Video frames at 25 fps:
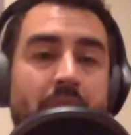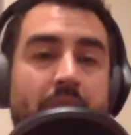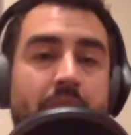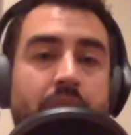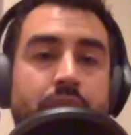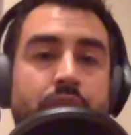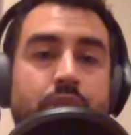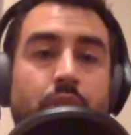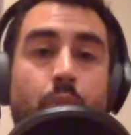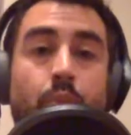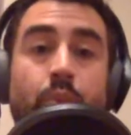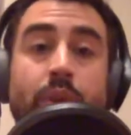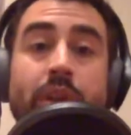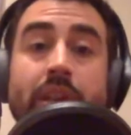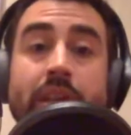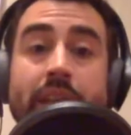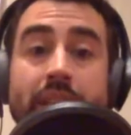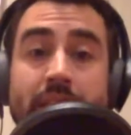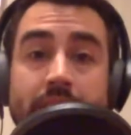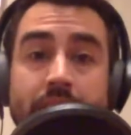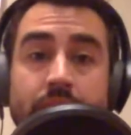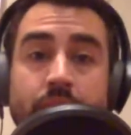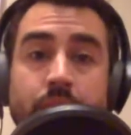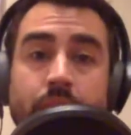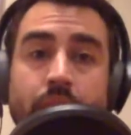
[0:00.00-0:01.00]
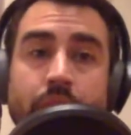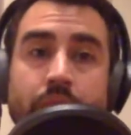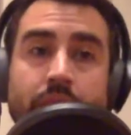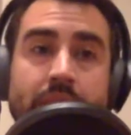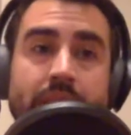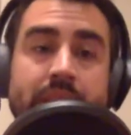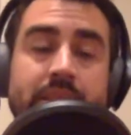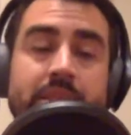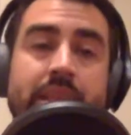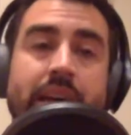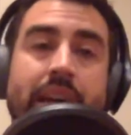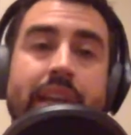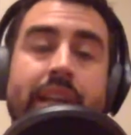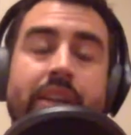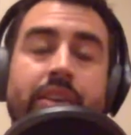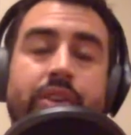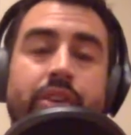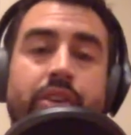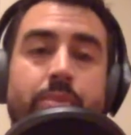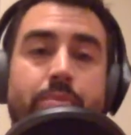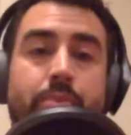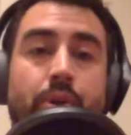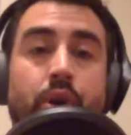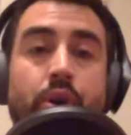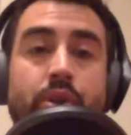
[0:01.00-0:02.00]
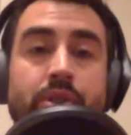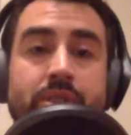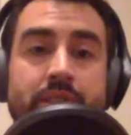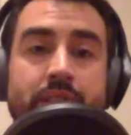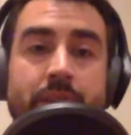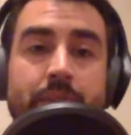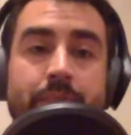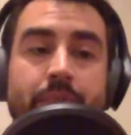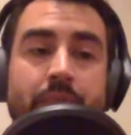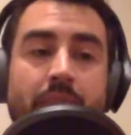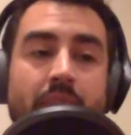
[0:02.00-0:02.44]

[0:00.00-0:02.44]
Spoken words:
So it really gives you a good insight into the person.